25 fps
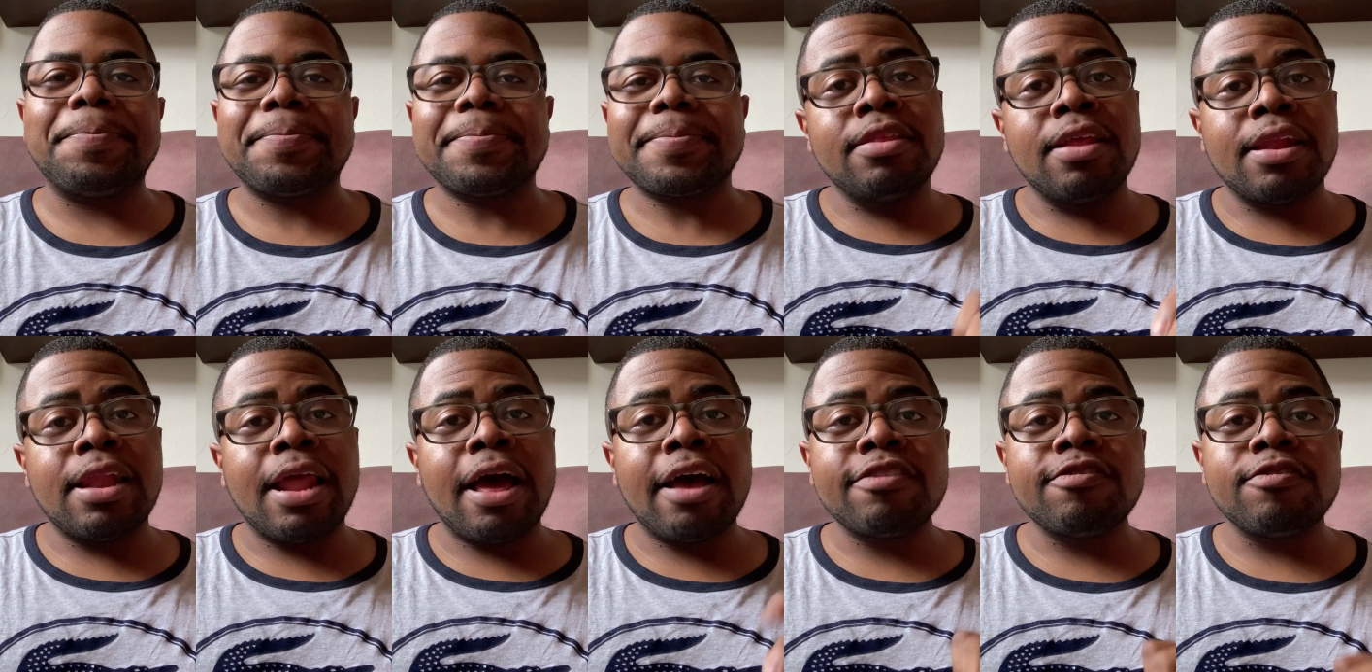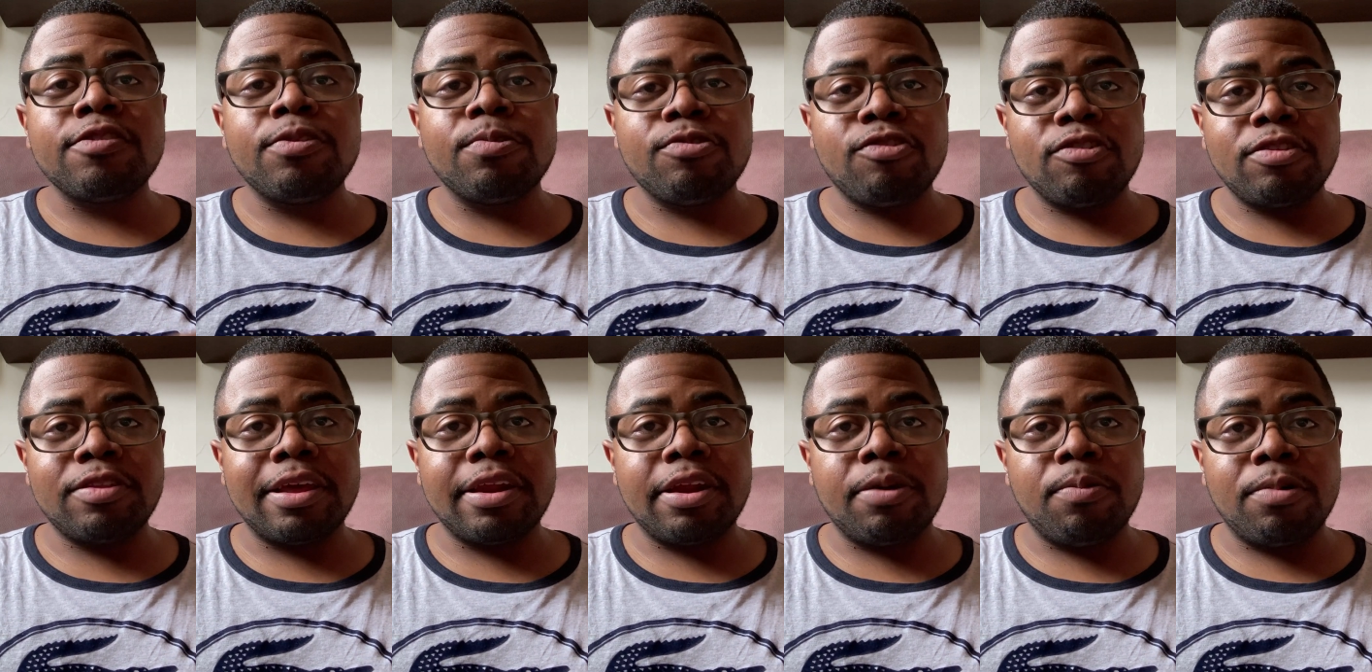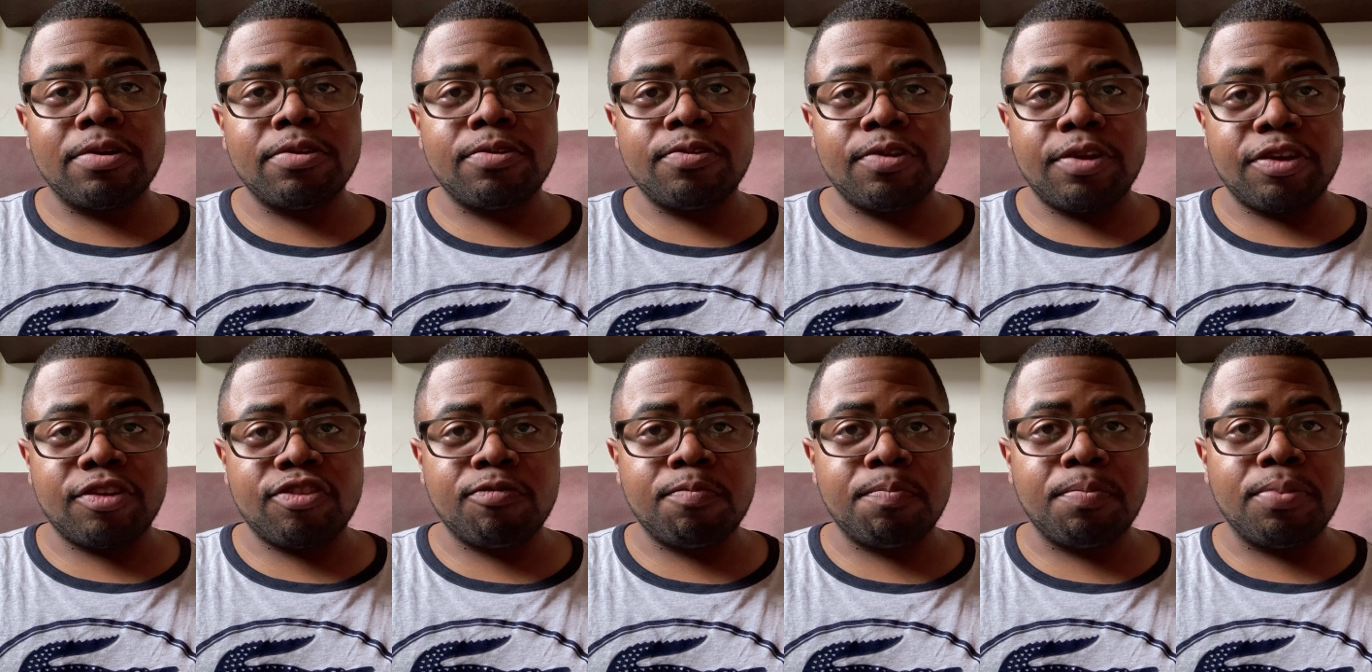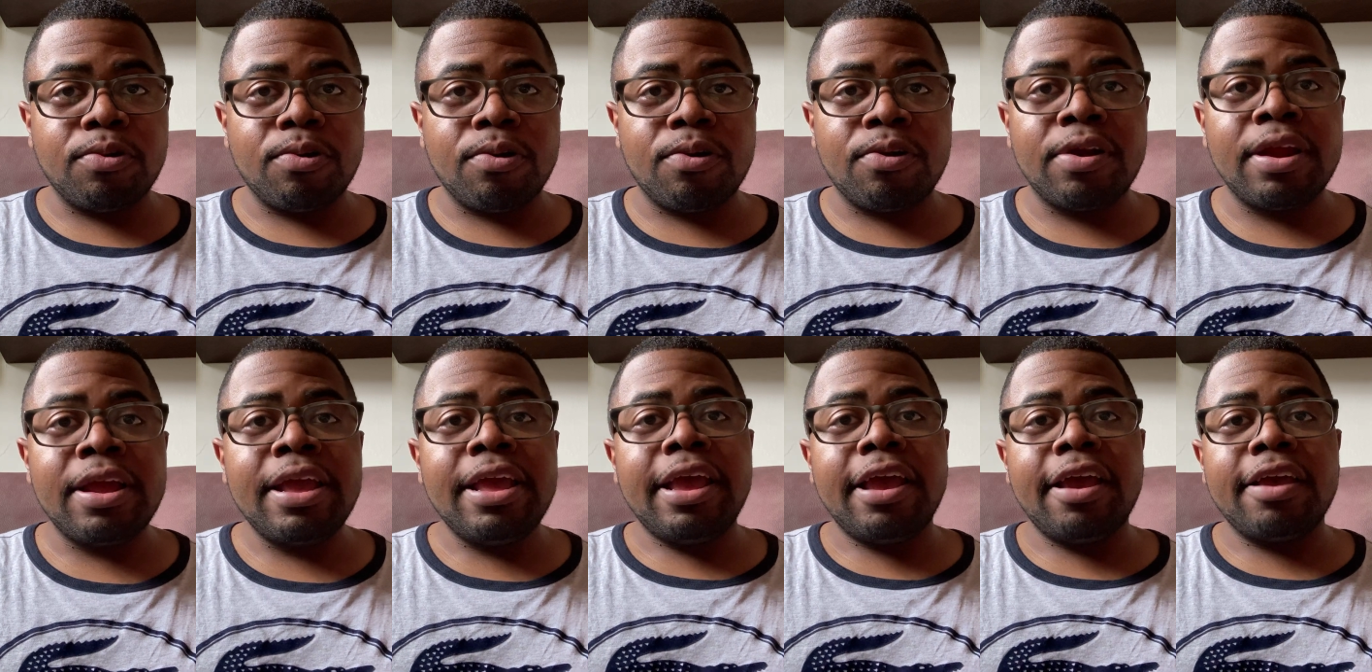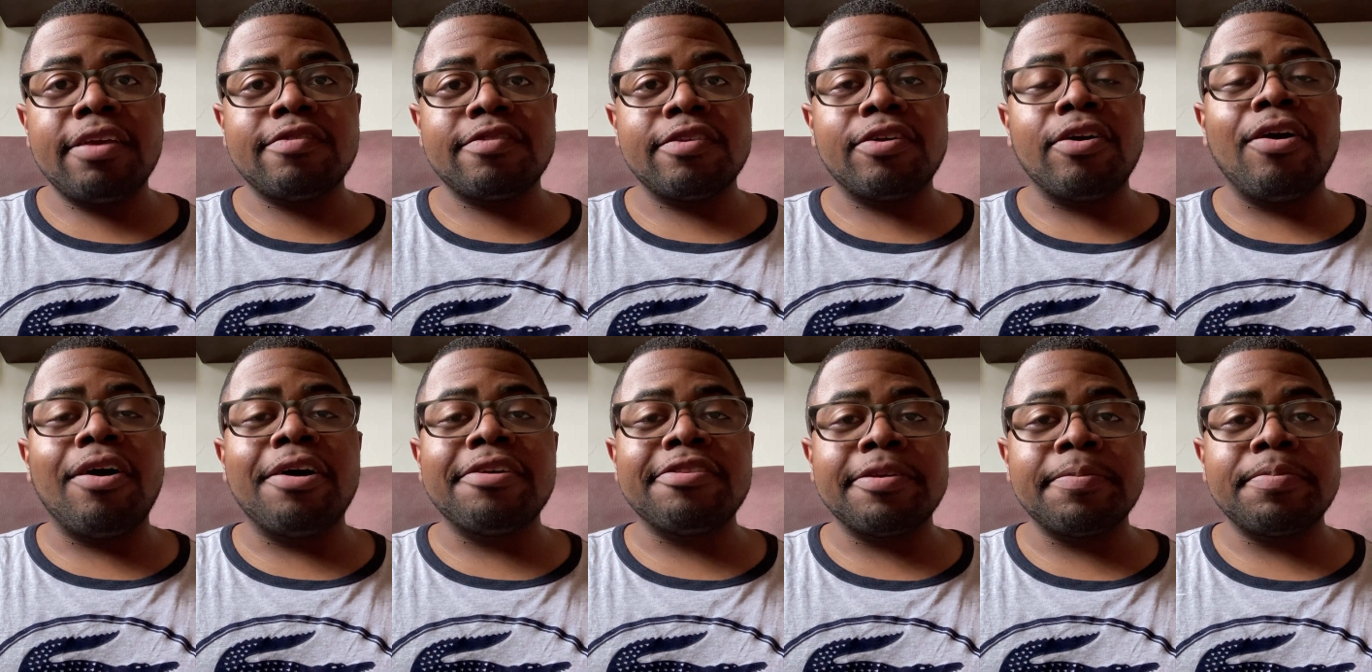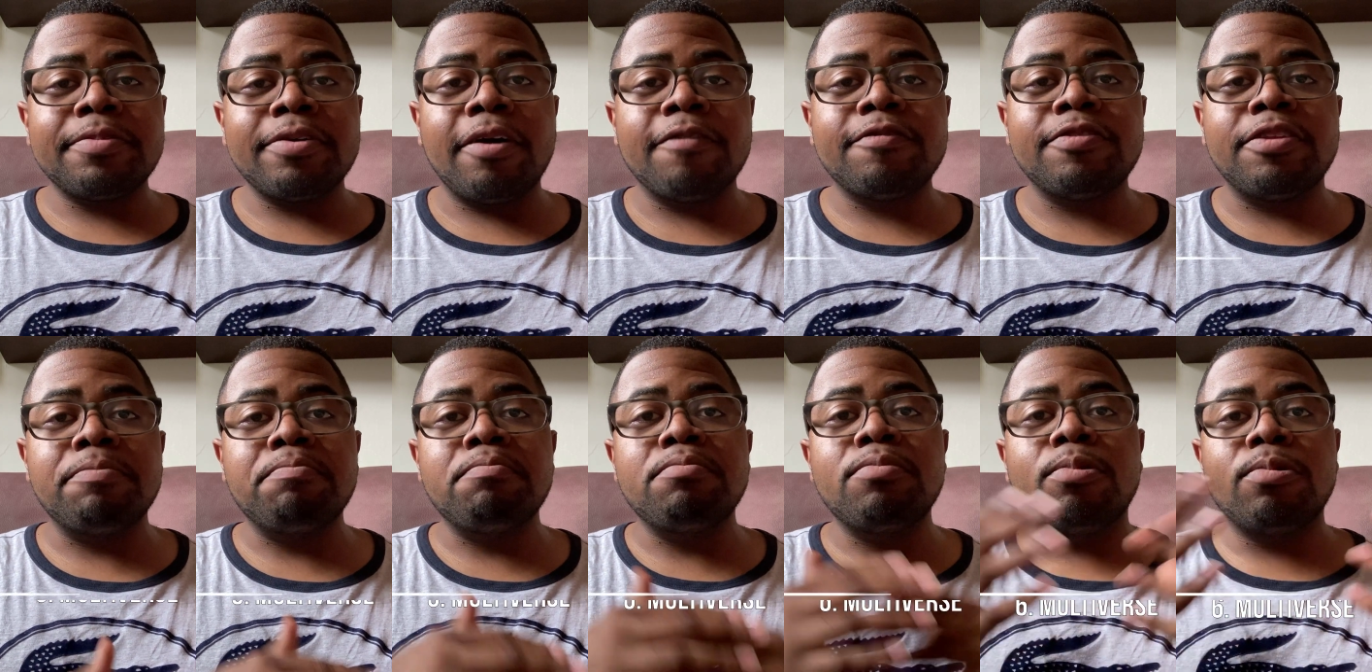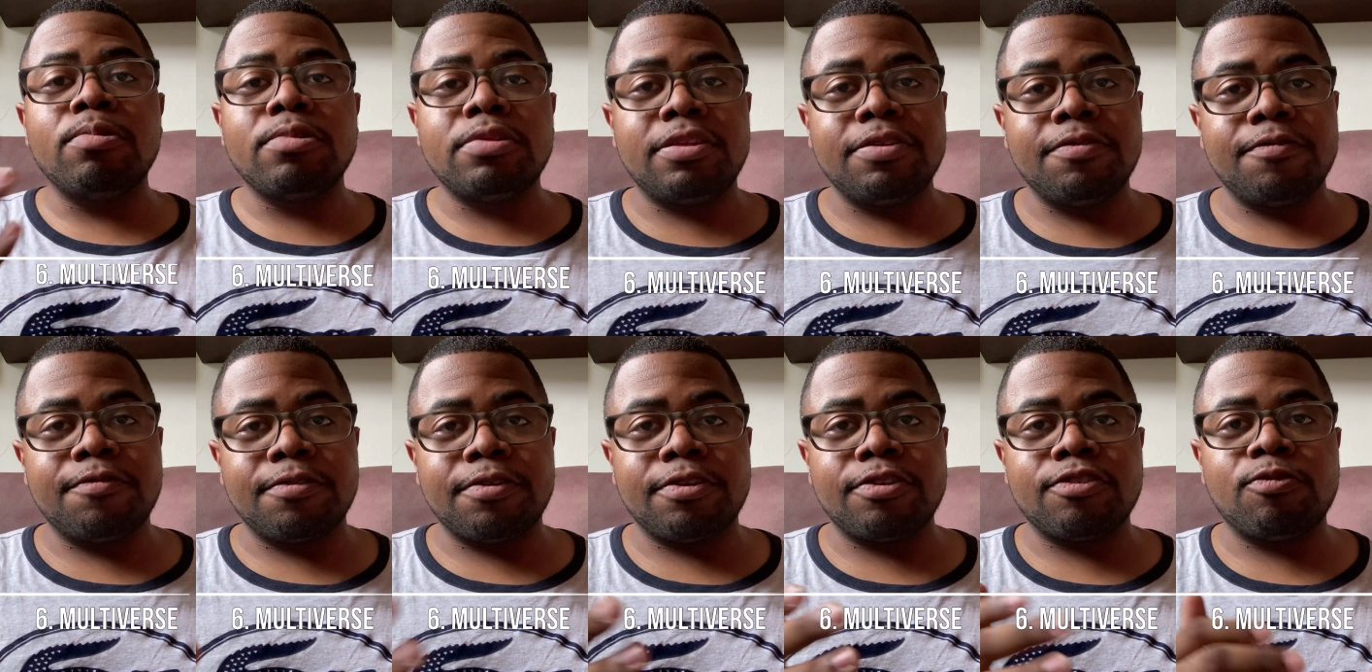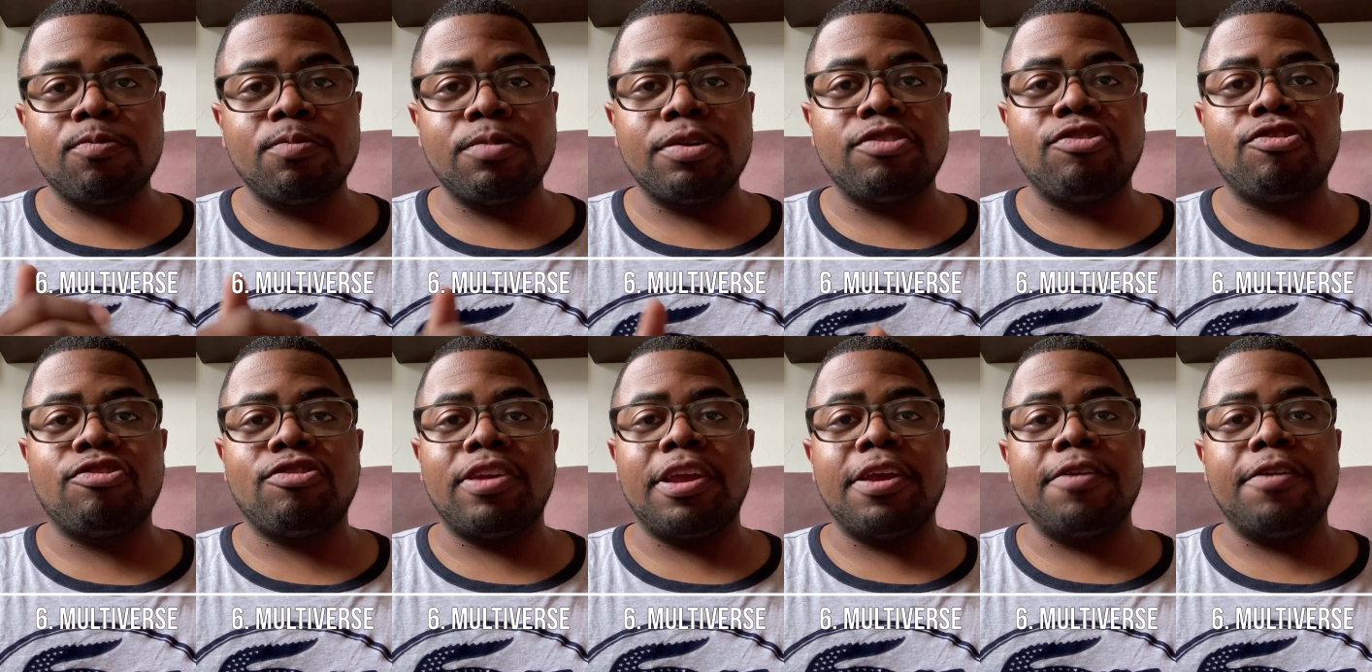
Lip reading: The last notion that I wanted to explore is the concept of the multiverse, which,